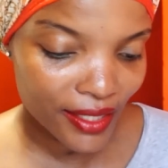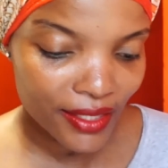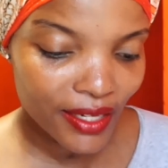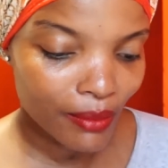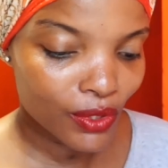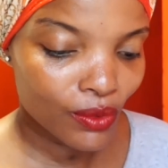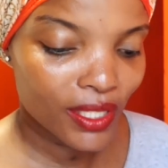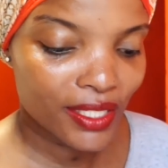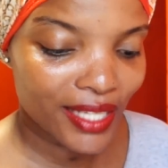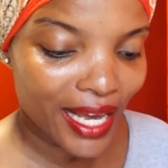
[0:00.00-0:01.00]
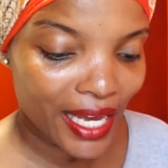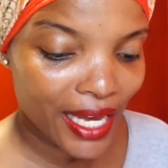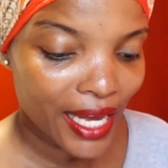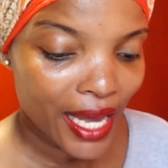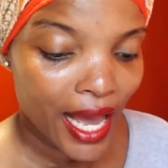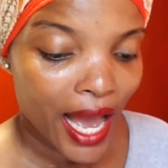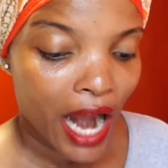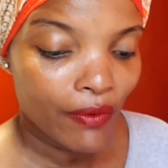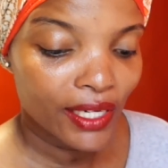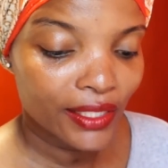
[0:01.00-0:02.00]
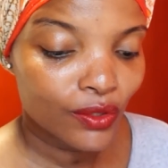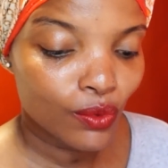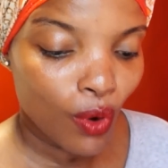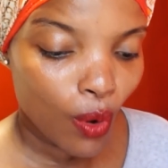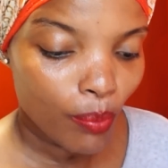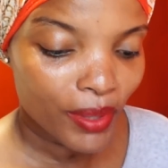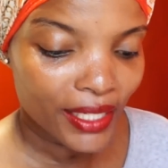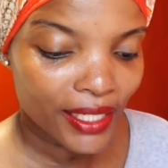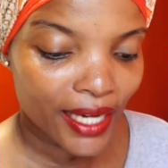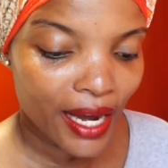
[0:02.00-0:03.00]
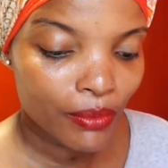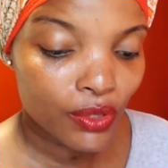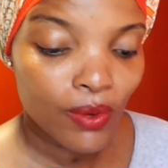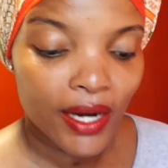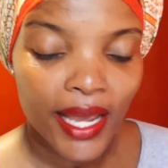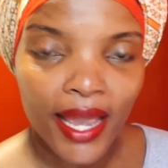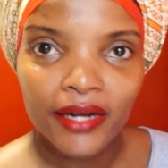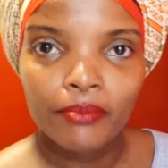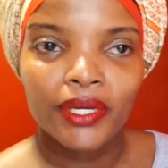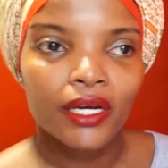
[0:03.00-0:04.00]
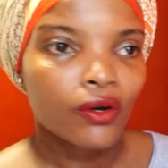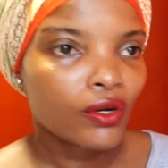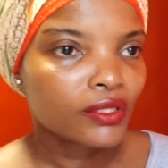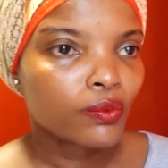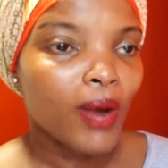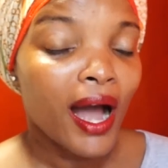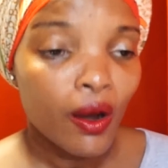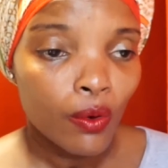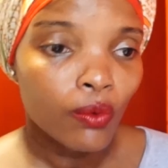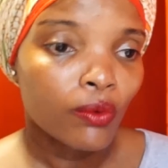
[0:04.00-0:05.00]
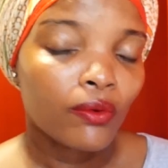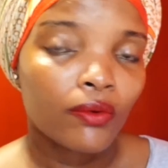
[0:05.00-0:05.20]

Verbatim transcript: This Jam Tours saga, I really do hope that it comes to an end because wow,